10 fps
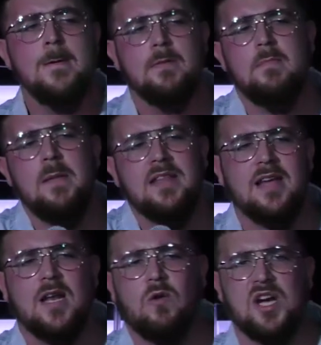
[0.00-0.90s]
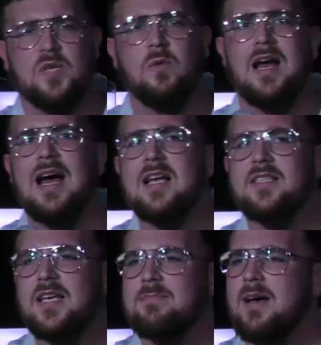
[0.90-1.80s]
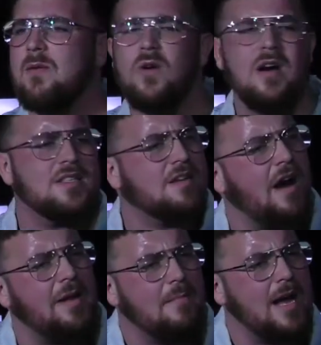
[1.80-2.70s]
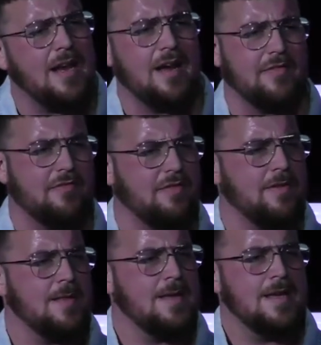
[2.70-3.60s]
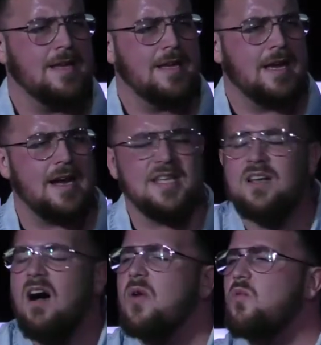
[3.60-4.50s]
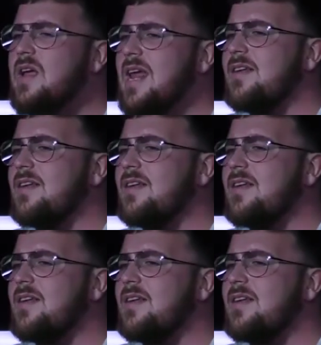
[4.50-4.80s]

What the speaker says: But maybe today the question I want to ask is, "Man, where is God in my life? And is God real?